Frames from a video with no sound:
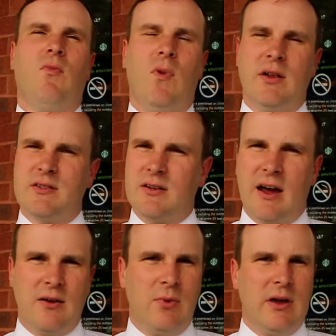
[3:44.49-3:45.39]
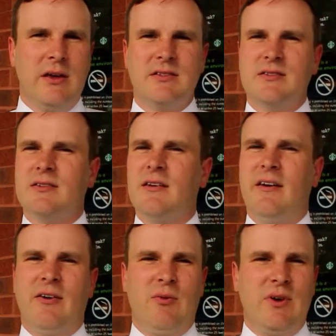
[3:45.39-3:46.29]
once in 9 weeks,
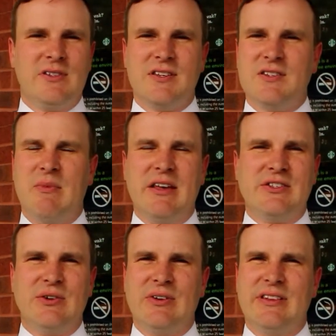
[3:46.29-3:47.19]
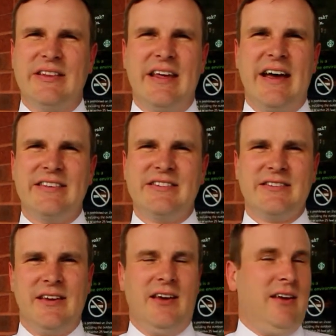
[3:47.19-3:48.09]
once a semester, and then that's
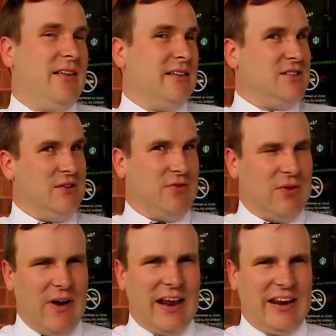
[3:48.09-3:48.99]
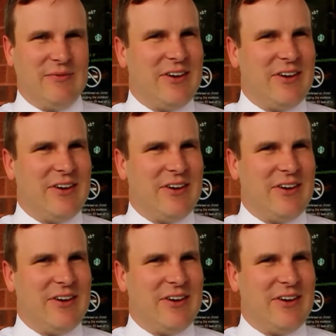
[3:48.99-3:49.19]
it for writing.